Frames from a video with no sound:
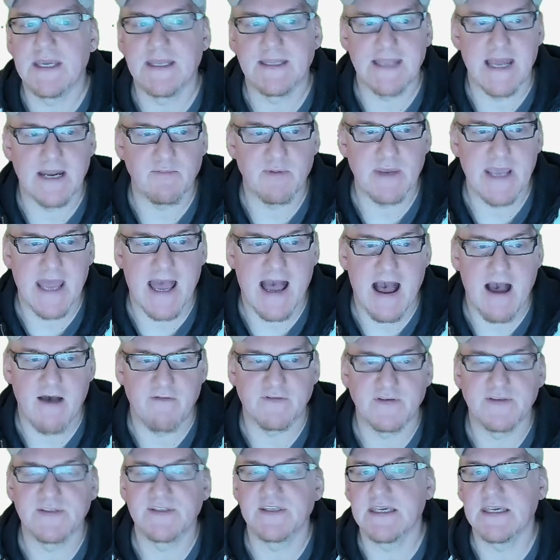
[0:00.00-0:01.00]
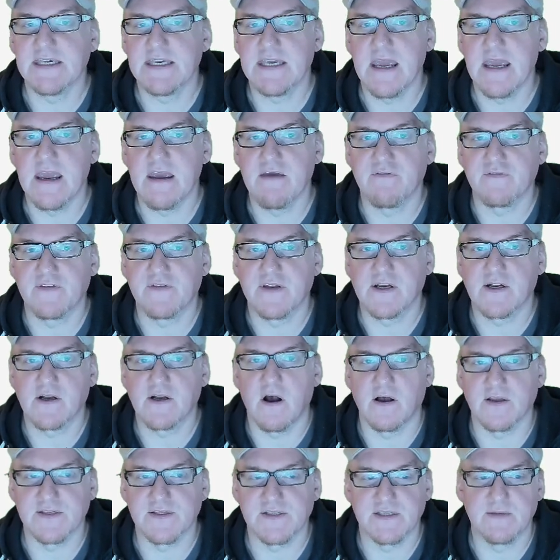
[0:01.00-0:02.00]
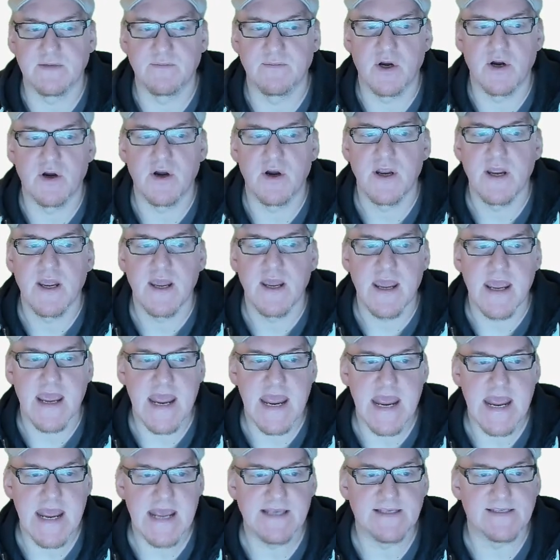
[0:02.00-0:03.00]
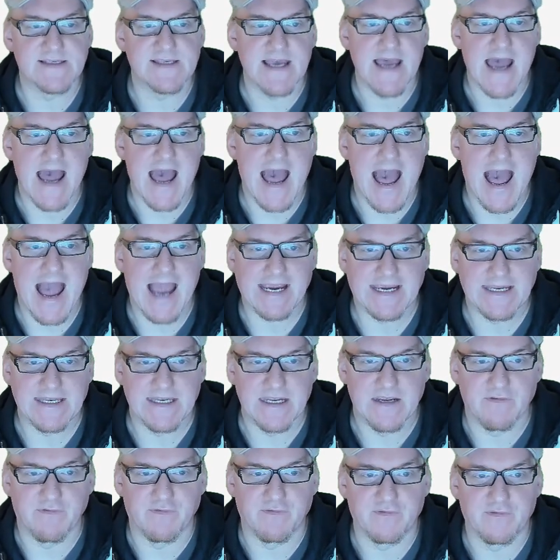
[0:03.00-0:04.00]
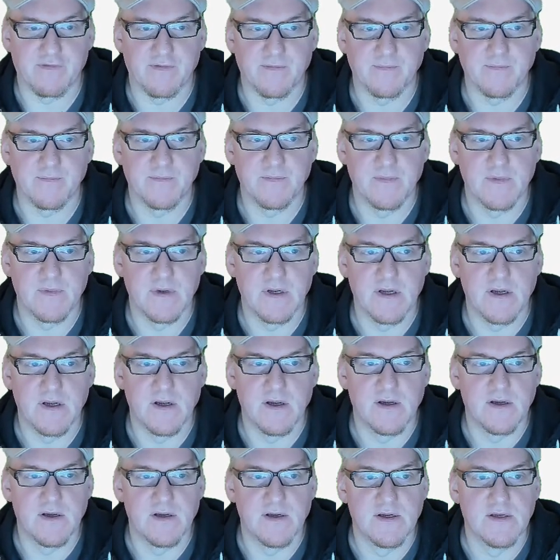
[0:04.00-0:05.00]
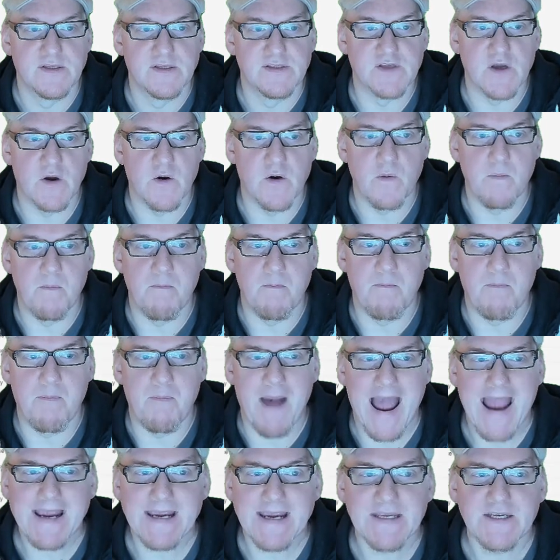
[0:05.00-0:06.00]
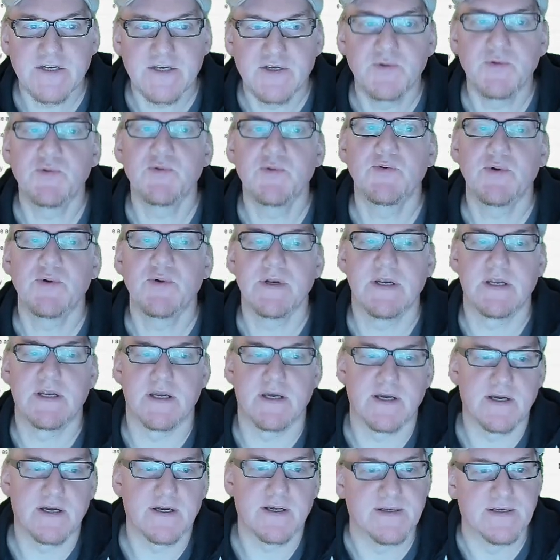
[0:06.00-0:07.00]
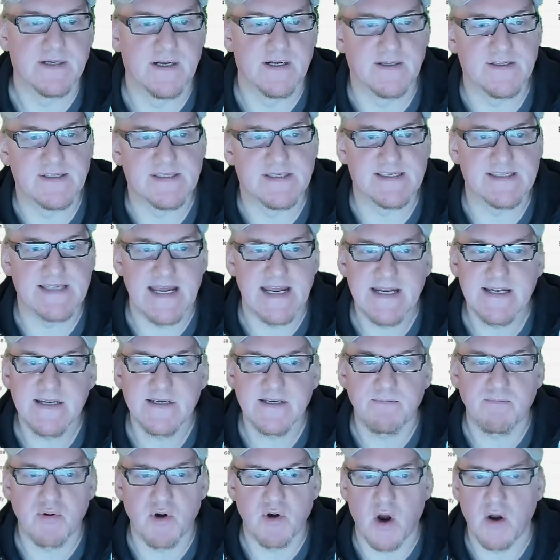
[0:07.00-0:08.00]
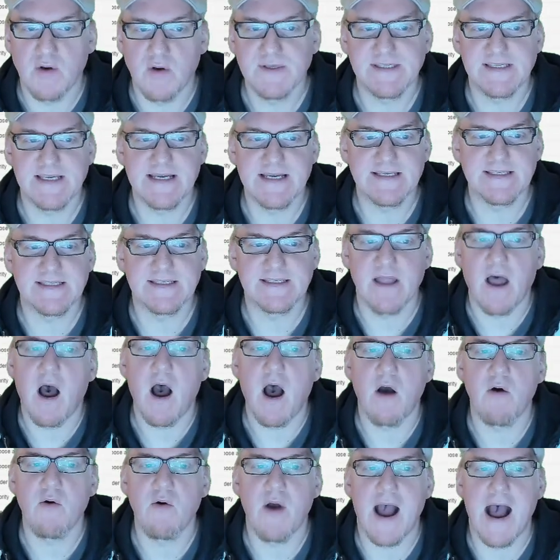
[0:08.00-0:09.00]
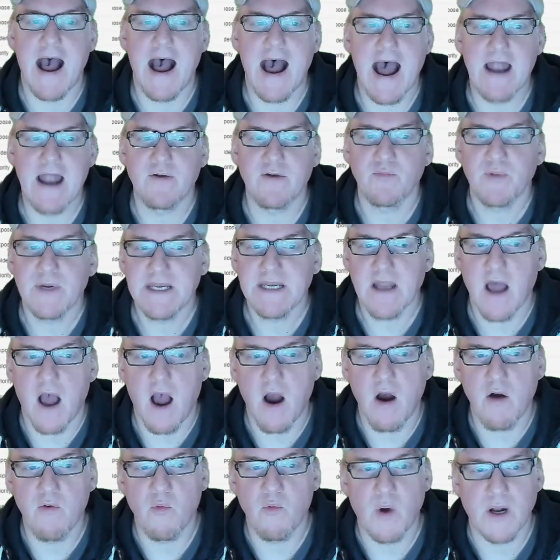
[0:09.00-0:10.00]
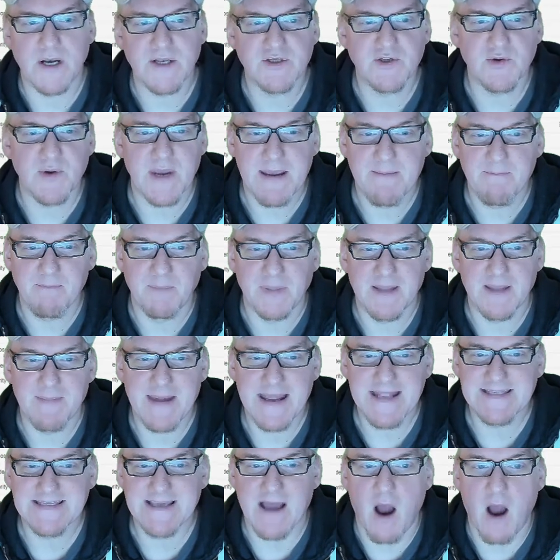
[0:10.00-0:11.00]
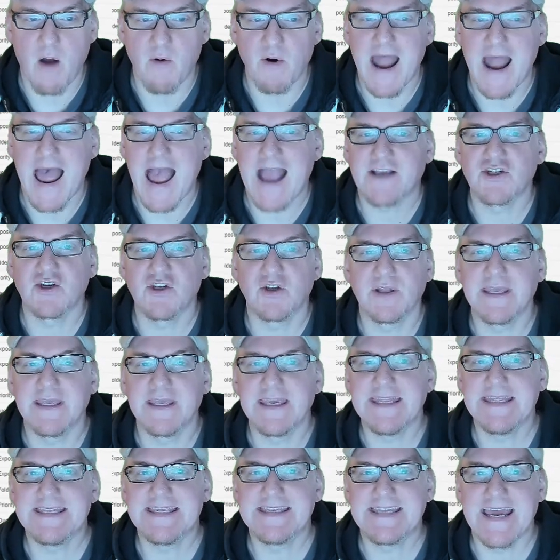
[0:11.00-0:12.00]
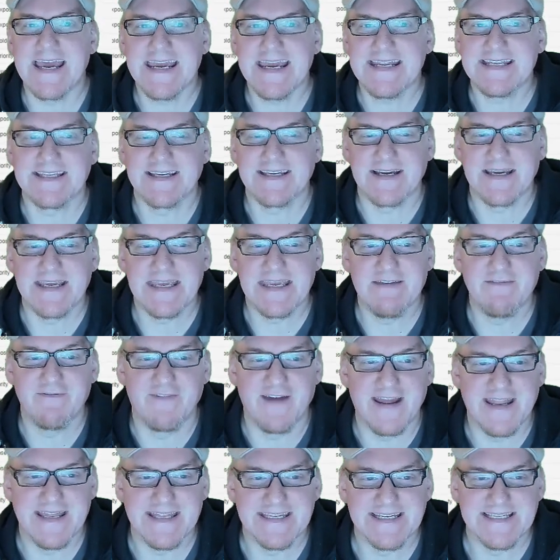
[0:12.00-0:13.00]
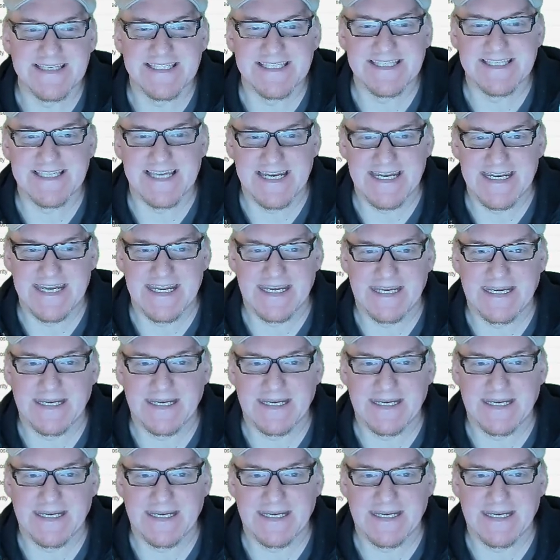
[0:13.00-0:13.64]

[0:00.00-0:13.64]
that we have to see if the customer is active. So back to the send process now, and we now want to implement our actually data event sending.